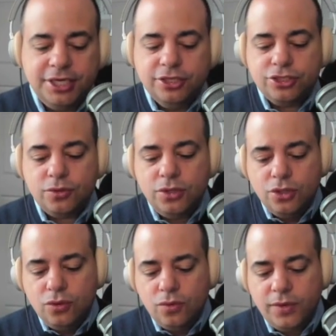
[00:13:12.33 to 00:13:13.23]
So
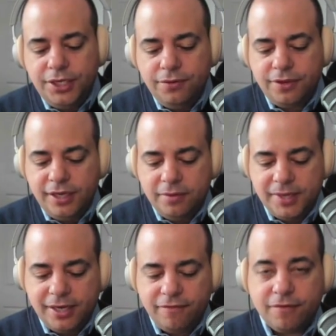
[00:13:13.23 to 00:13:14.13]
when you think
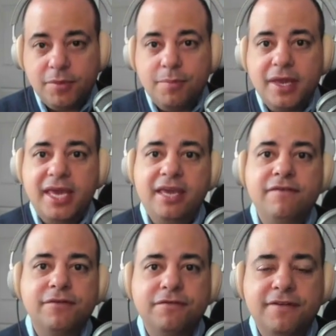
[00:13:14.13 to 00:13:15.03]
about it from a
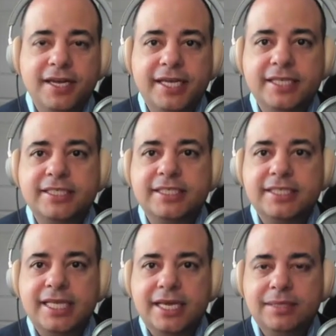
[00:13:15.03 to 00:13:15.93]
behavioral finance
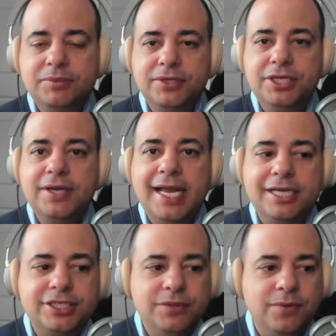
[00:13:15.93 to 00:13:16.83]
standpoint, you
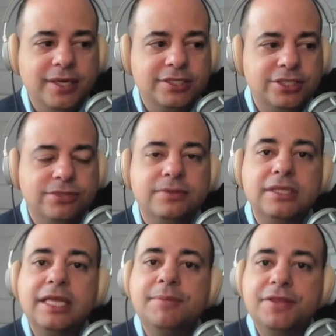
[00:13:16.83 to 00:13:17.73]
actually want to
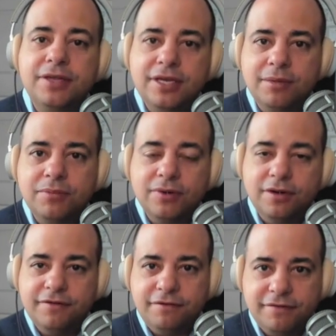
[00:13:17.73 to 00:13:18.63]
limit the number
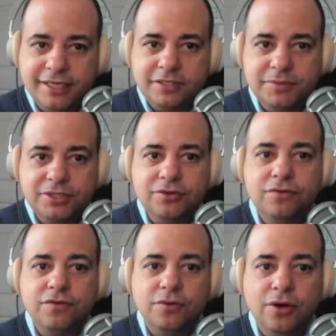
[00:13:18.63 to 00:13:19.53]
of investments
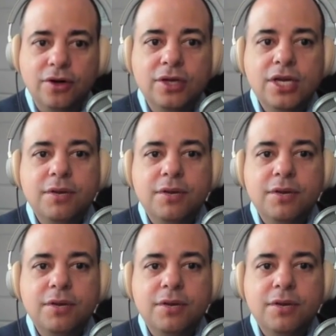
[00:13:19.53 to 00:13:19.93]
overall,